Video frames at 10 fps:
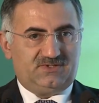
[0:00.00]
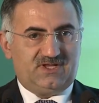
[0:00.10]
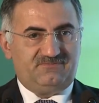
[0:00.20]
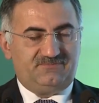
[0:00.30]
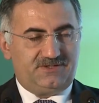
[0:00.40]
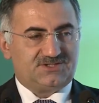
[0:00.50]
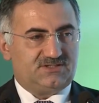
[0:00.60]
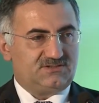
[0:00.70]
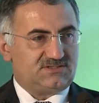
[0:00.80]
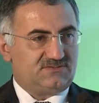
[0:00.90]

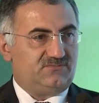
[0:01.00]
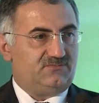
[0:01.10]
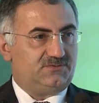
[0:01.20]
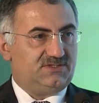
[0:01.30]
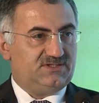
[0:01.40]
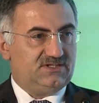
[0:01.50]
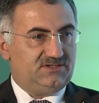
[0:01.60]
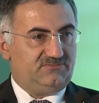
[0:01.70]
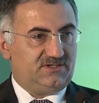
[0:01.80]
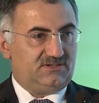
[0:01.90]
efficiency for the
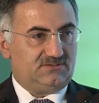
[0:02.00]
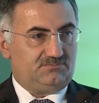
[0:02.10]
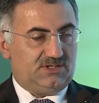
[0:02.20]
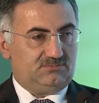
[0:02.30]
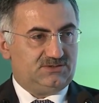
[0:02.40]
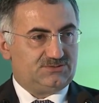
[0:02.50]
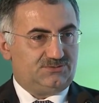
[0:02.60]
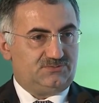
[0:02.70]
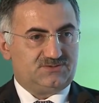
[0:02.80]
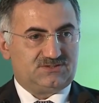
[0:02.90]
delivering public
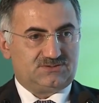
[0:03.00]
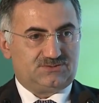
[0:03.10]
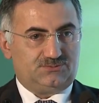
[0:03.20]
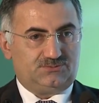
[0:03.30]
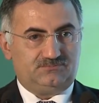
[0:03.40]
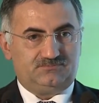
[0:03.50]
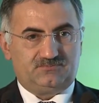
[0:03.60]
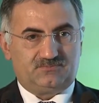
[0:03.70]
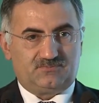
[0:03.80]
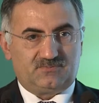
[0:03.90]
services to
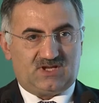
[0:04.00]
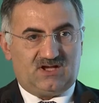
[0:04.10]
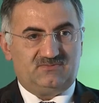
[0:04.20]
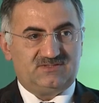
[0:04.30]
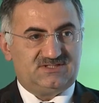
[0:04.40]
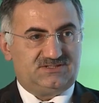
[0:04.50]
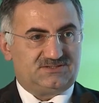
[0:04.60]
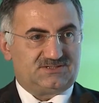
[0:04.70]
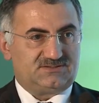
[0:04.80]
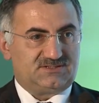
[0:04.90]
our
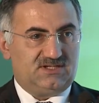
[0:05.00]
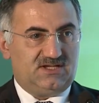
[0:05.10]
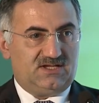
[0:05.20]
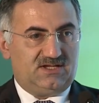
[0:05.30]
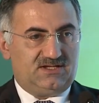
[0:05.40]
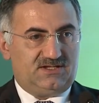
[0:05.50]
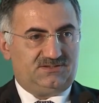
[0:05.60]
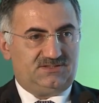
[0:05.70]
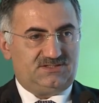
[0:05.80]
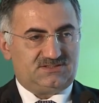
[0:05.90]
citizens.
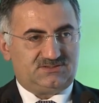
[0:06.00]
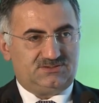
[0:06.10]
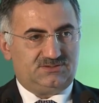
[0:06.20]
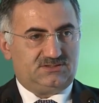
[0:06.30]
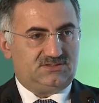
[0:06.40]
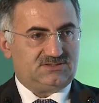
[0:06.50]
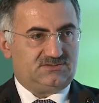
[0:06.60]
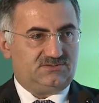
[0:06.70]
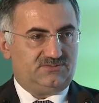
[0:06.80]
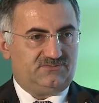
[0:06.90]
In these
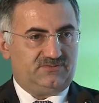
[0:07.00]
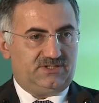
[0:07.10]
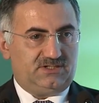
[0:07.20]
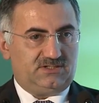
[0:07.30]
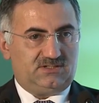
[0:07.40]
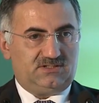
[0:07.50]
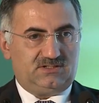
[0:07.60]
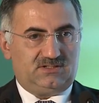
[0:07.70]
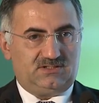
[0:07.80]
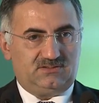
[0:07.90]
centers, we
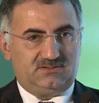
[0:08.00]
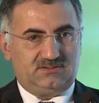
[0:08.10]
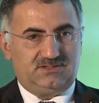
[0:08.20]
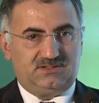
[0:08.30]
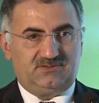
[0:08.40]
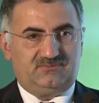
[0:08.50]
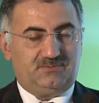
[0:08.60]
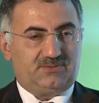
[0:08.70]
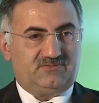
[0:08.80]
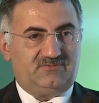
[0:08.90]

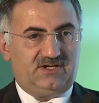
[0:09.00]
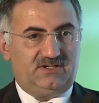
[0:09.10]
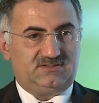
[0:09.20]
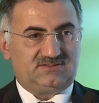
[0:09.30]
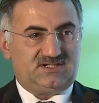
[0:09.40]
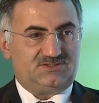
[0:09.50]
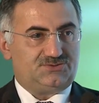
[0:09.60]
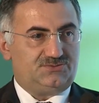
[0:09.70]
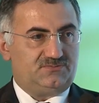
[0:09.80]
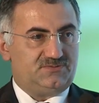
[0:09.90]
provide such
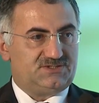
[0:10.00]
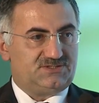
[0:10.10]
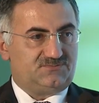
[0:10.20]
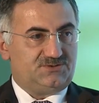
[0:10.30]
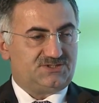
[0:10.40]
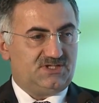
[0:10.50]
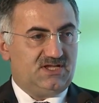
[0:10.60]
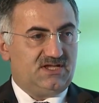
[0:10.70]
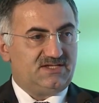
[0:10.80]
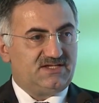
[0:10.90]
services which
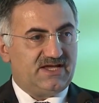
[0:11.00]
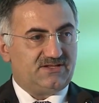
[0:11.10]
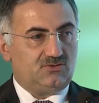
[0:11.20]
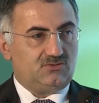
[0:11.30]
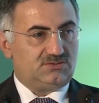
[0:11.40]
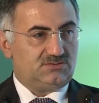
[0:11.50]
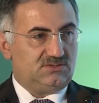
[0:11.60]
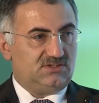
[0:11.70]
cannot